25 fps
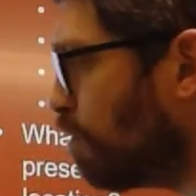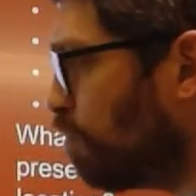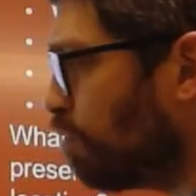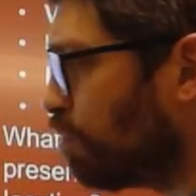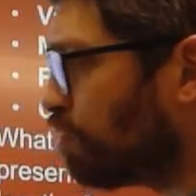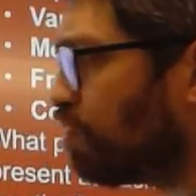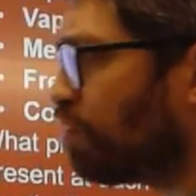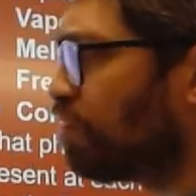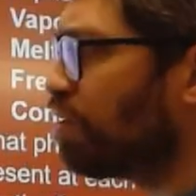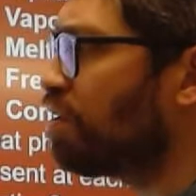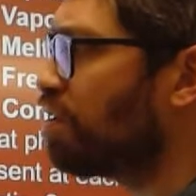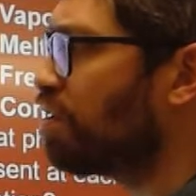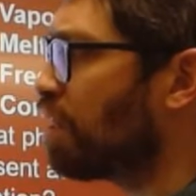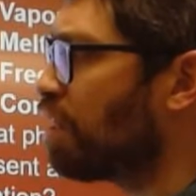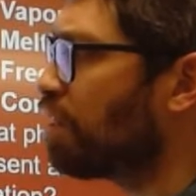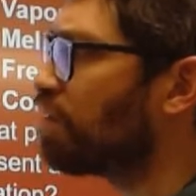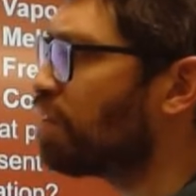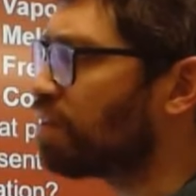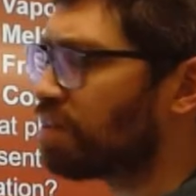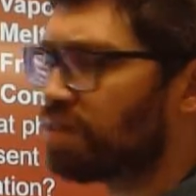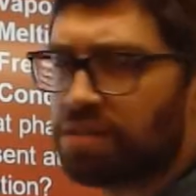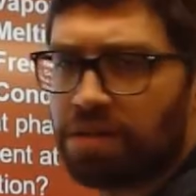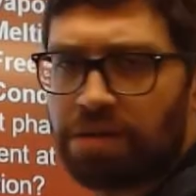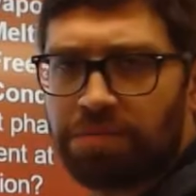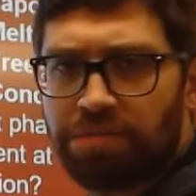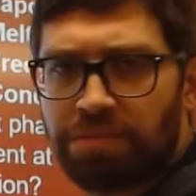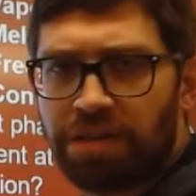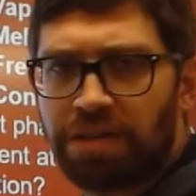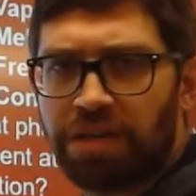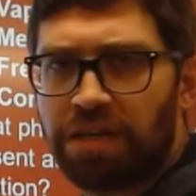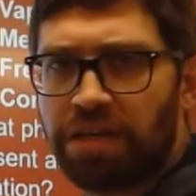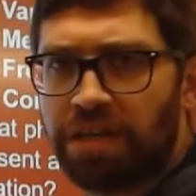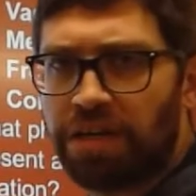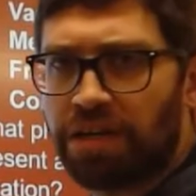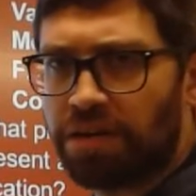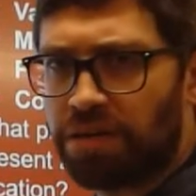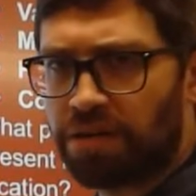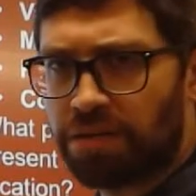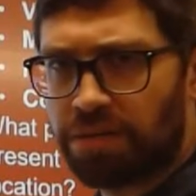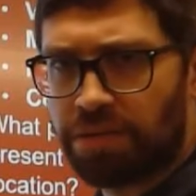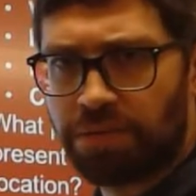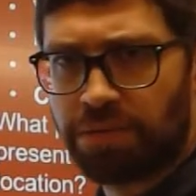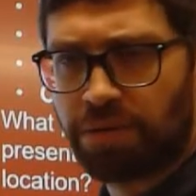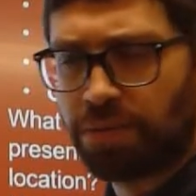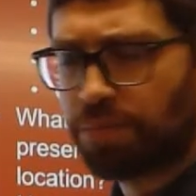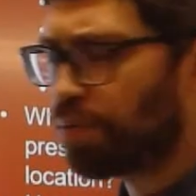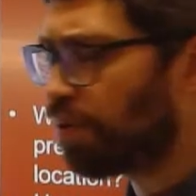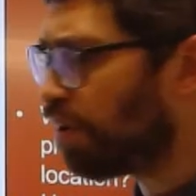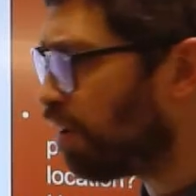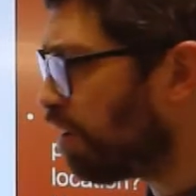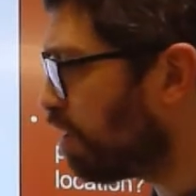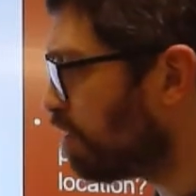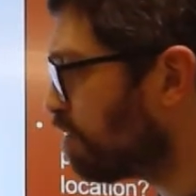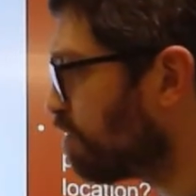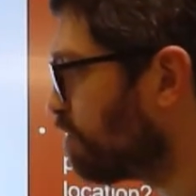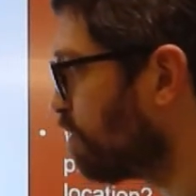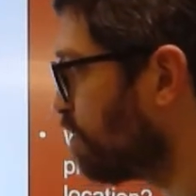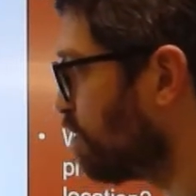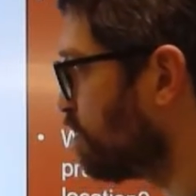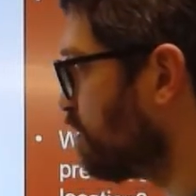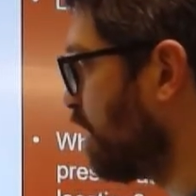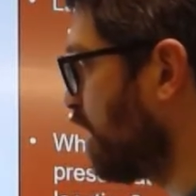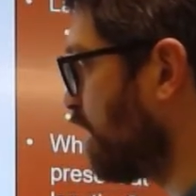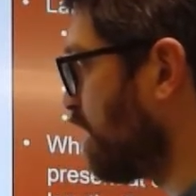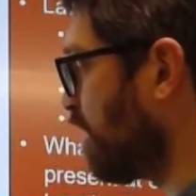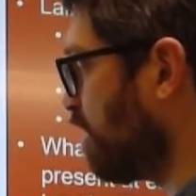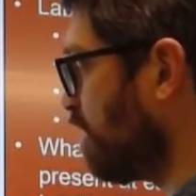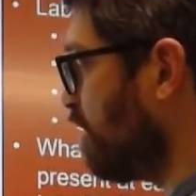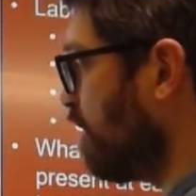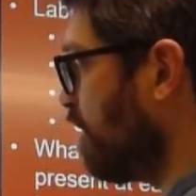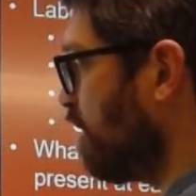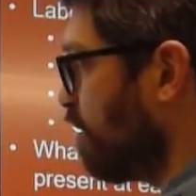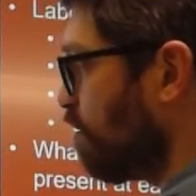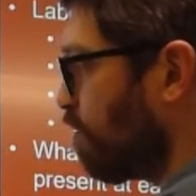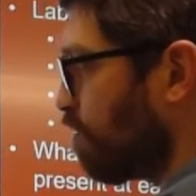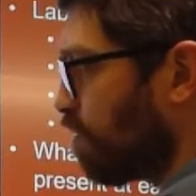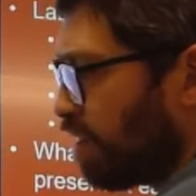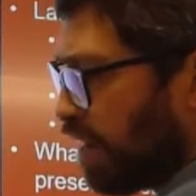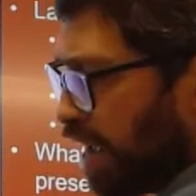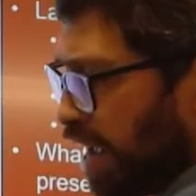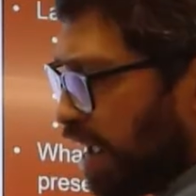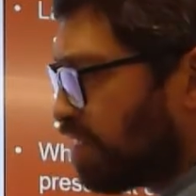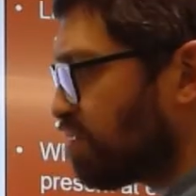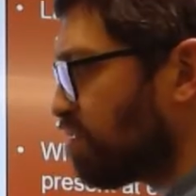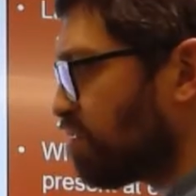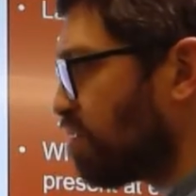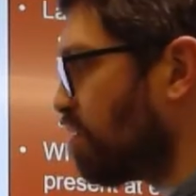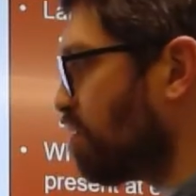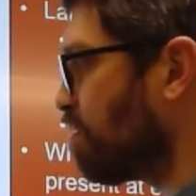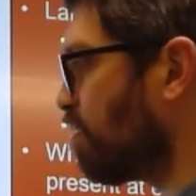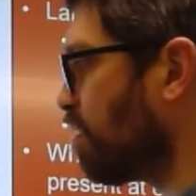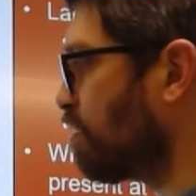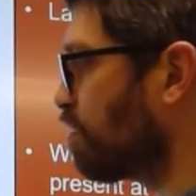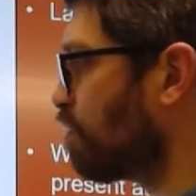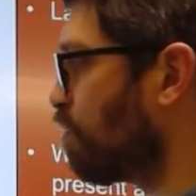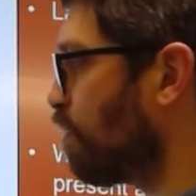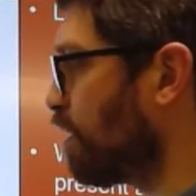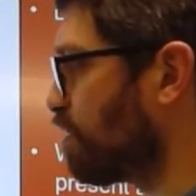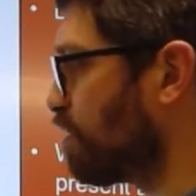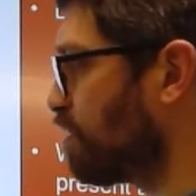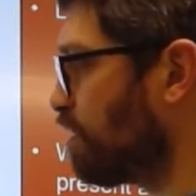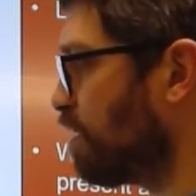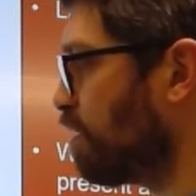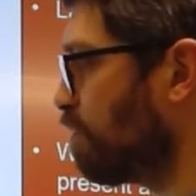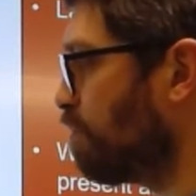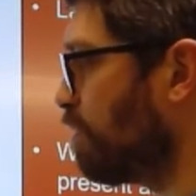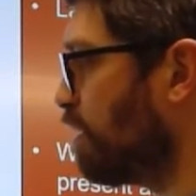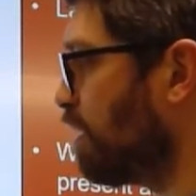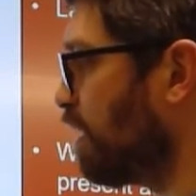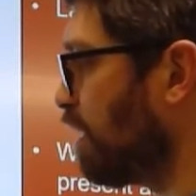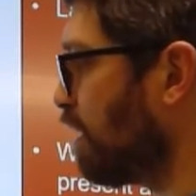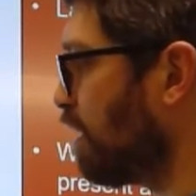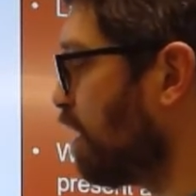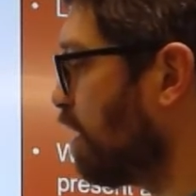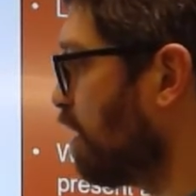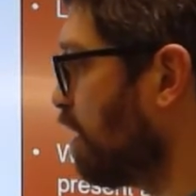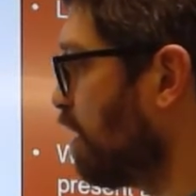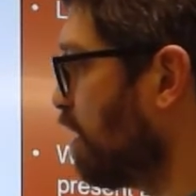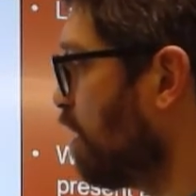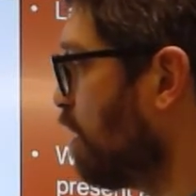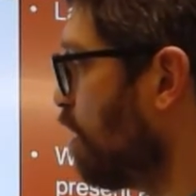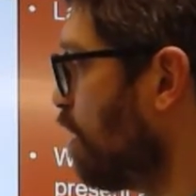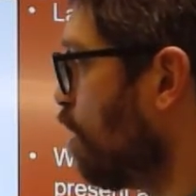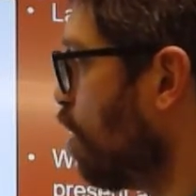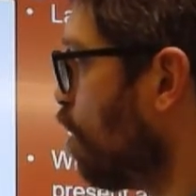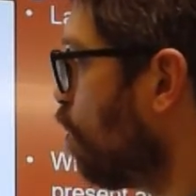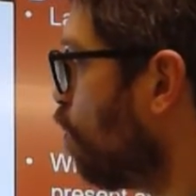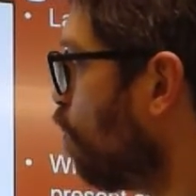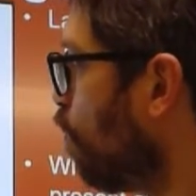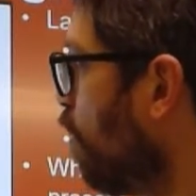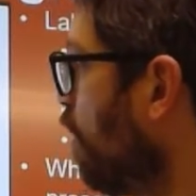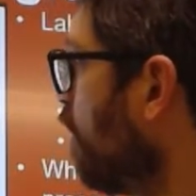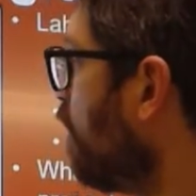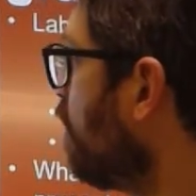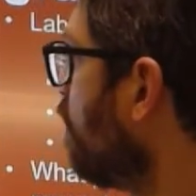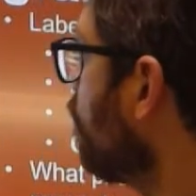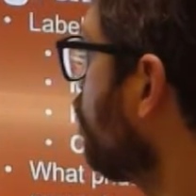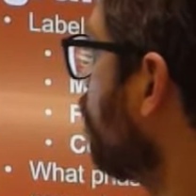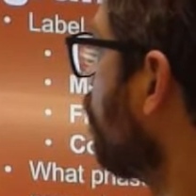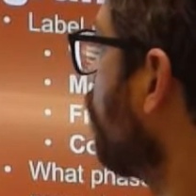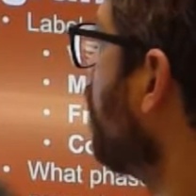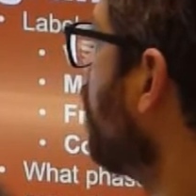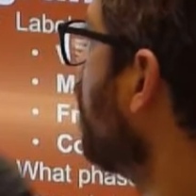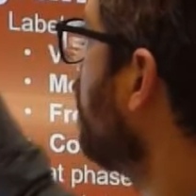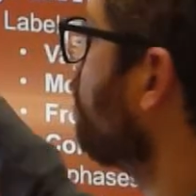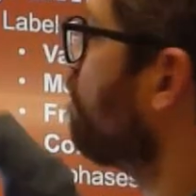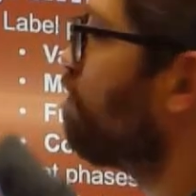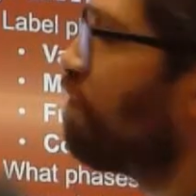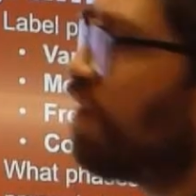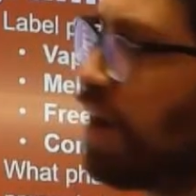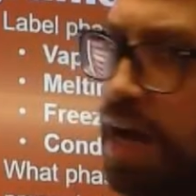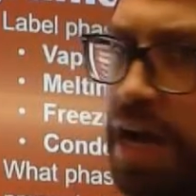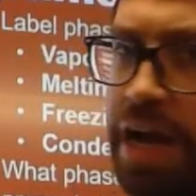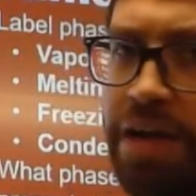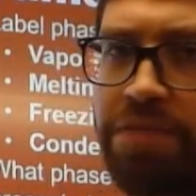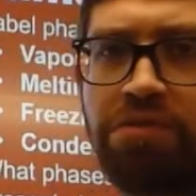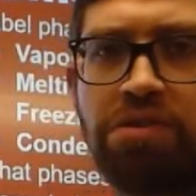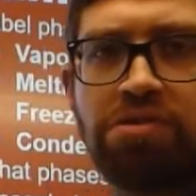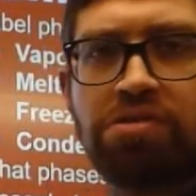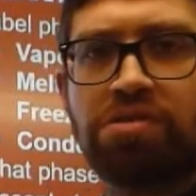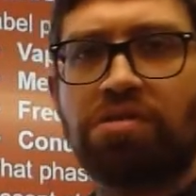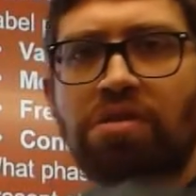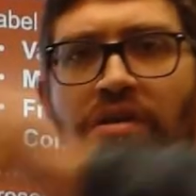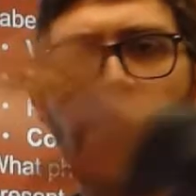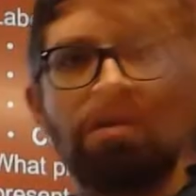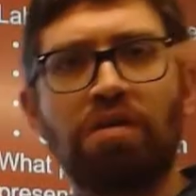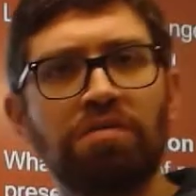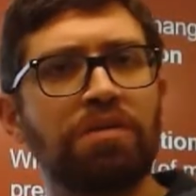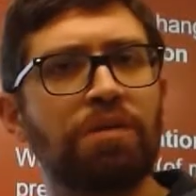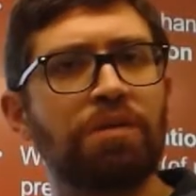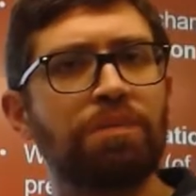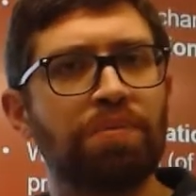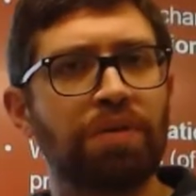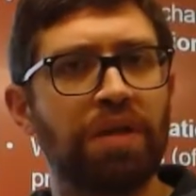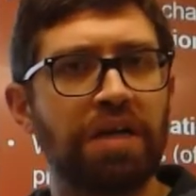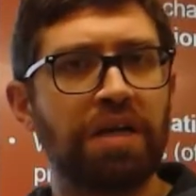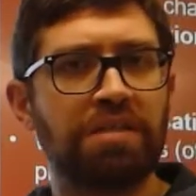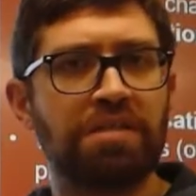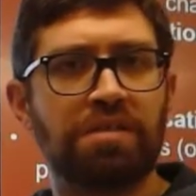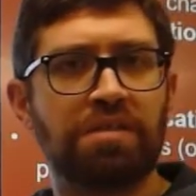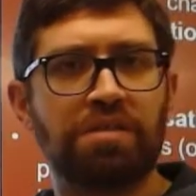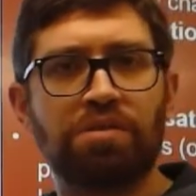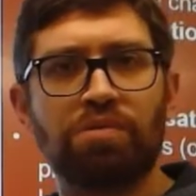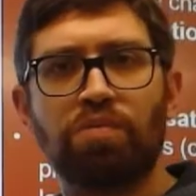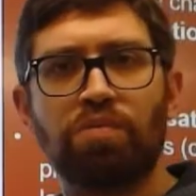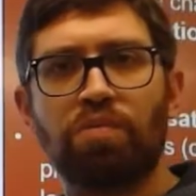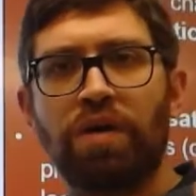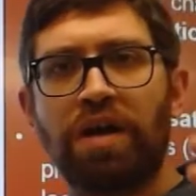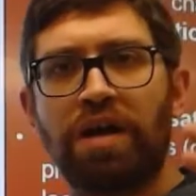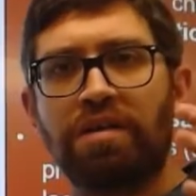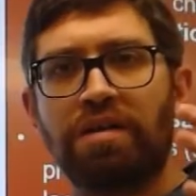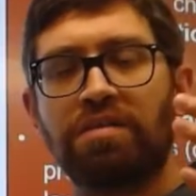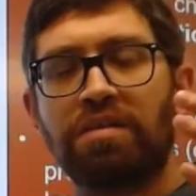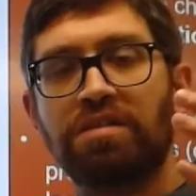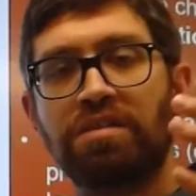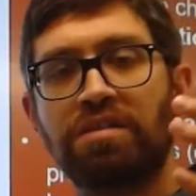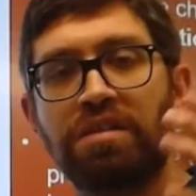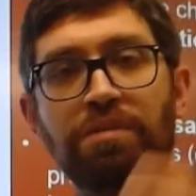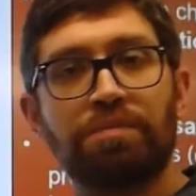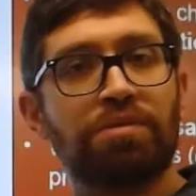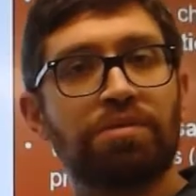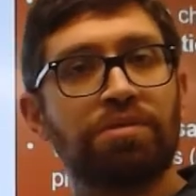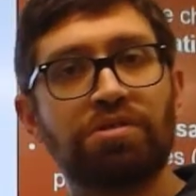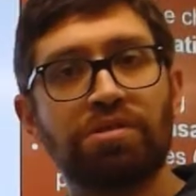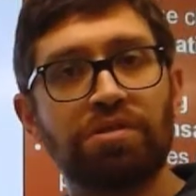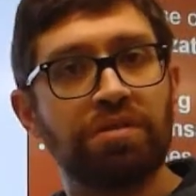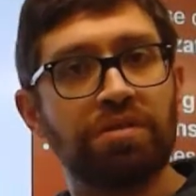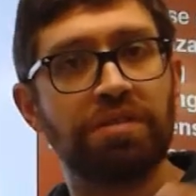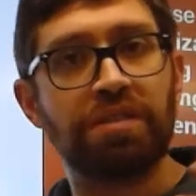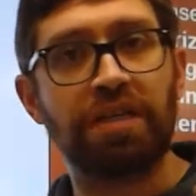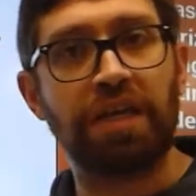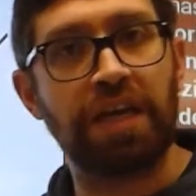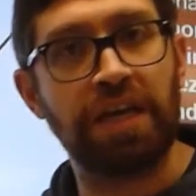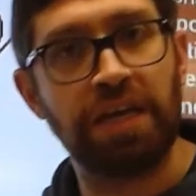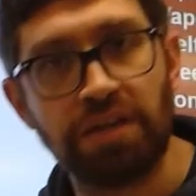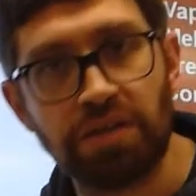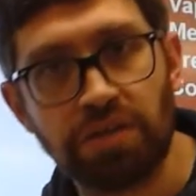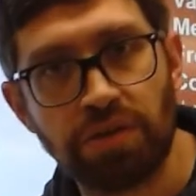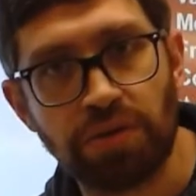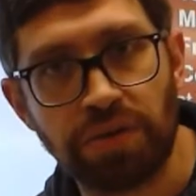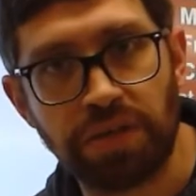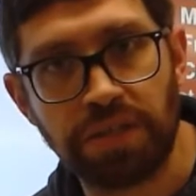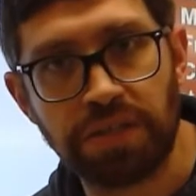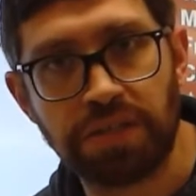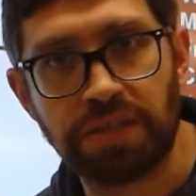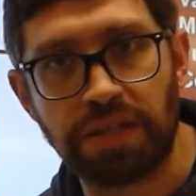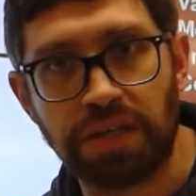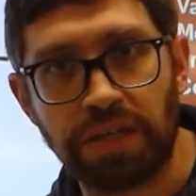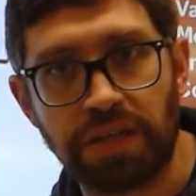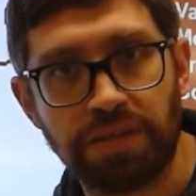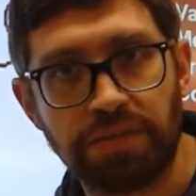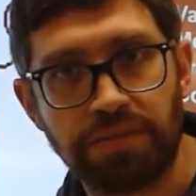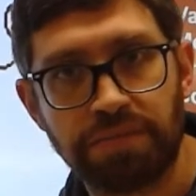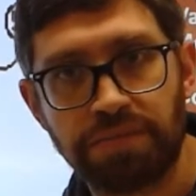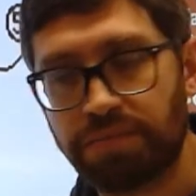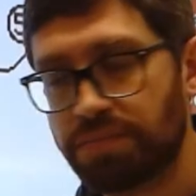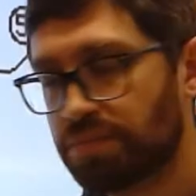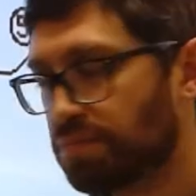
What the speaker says: I want you to notice something here. I'm going to pause for a second. We're going to answer the third question in a minute. 1, 3, and 5, those are the only places where the temperature is increasing.